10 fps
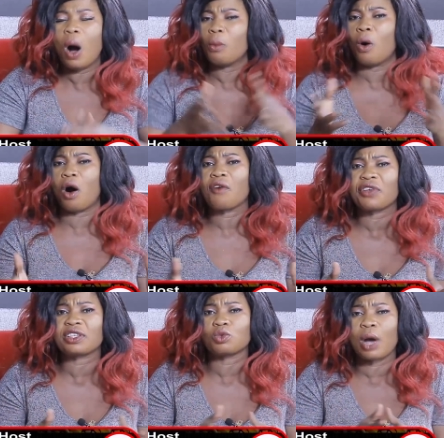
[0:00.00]
omo
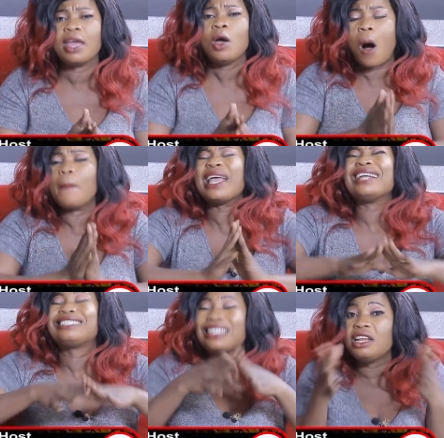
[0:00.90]
office wear, omo
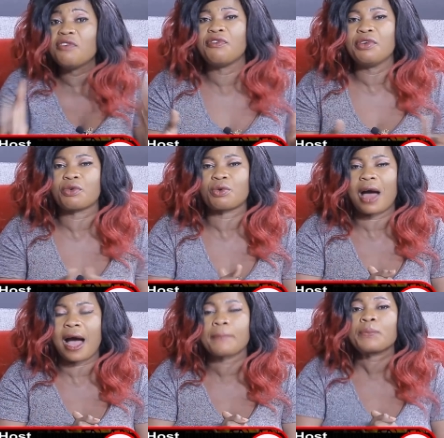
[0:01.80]
ye delivery
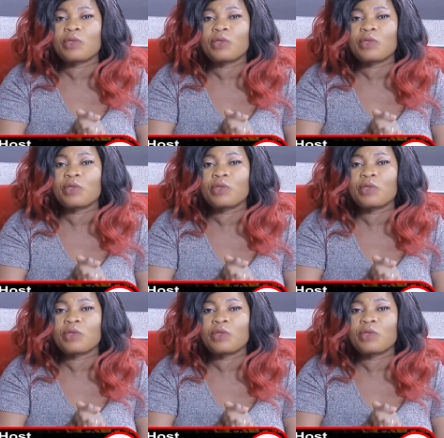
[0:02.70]
cra.